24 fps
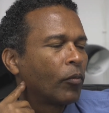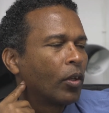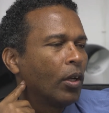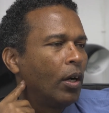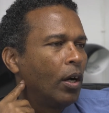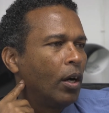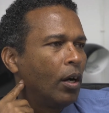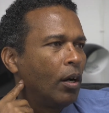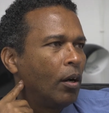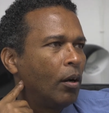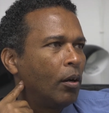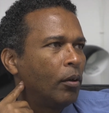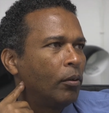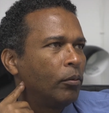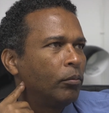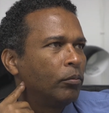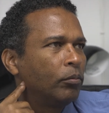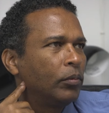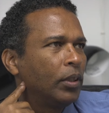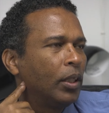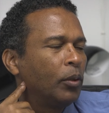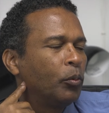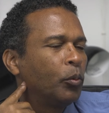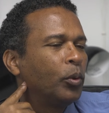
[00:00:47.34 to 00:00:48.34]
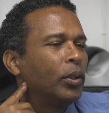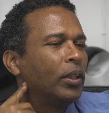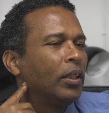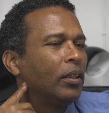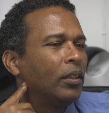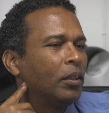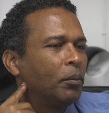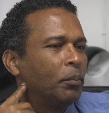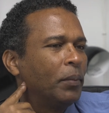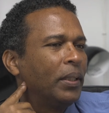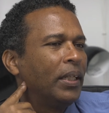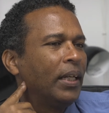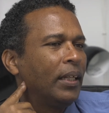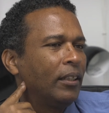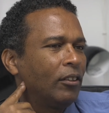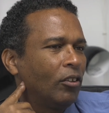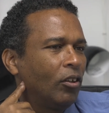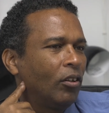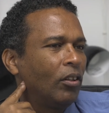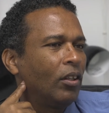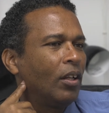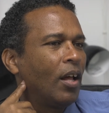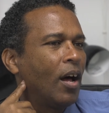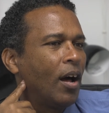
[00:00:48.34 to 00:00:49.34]
It would eliminate
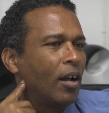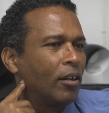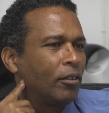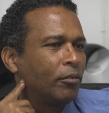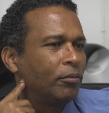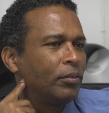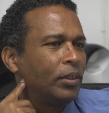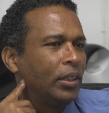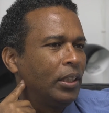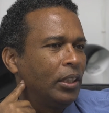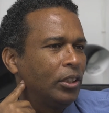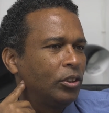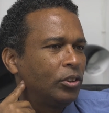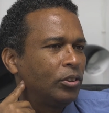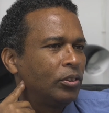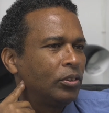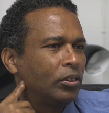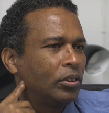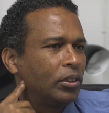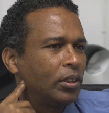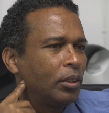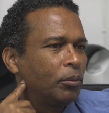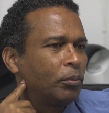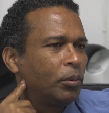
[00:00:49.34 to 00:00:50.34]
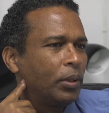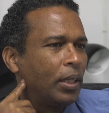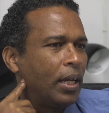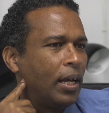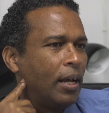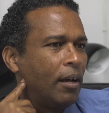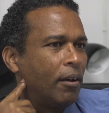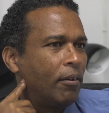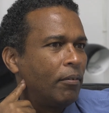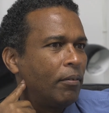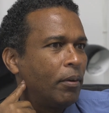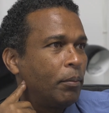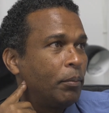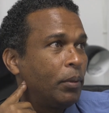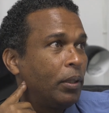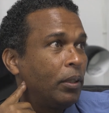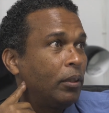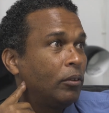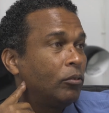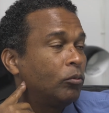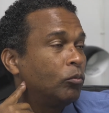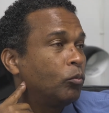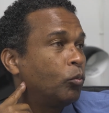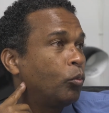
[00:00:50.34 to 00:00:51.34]
a lot of the issues that we have. I
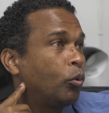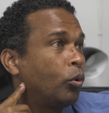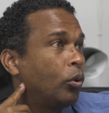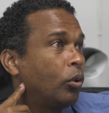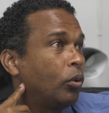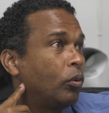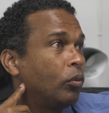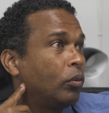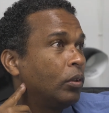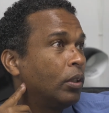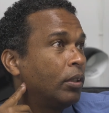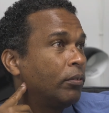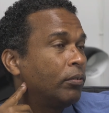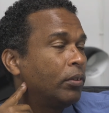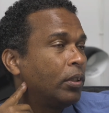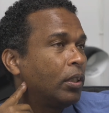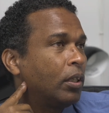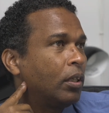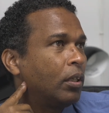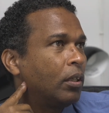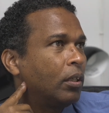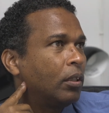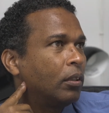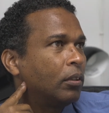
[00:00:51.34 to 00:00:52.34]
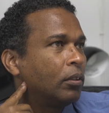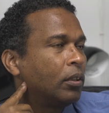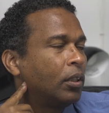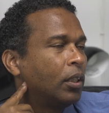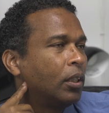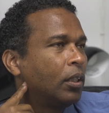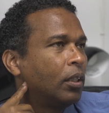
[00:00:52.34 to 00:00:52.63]
mean, we live in a,